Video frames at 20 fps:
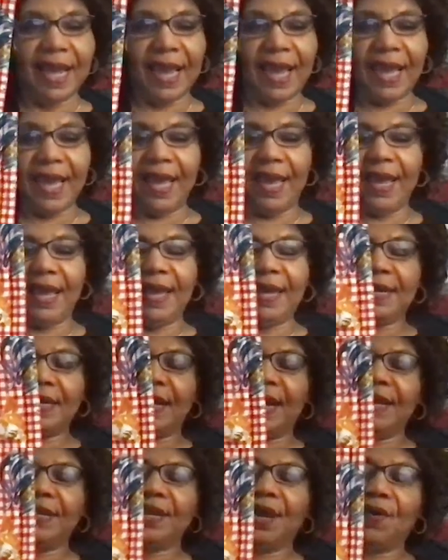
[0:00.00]
and
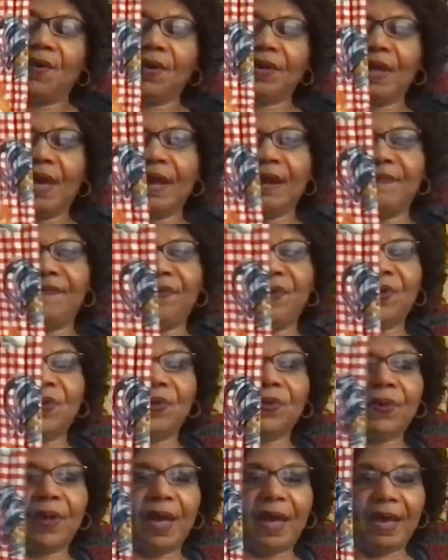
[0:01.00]
I know a lot of
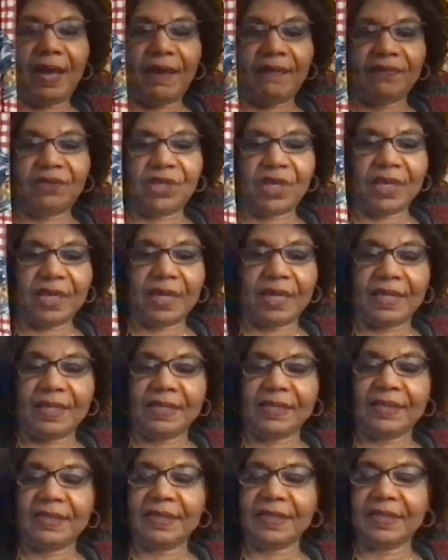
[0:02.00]
you have
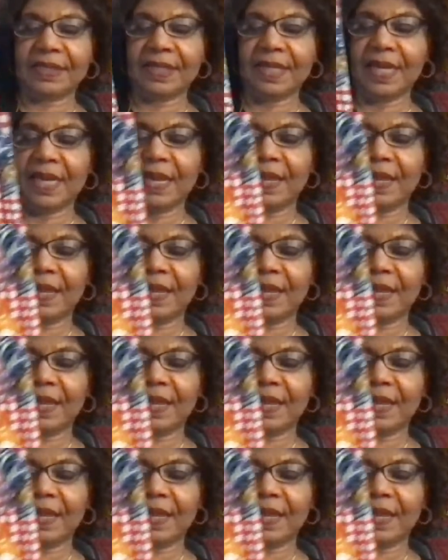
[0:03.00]
chickens,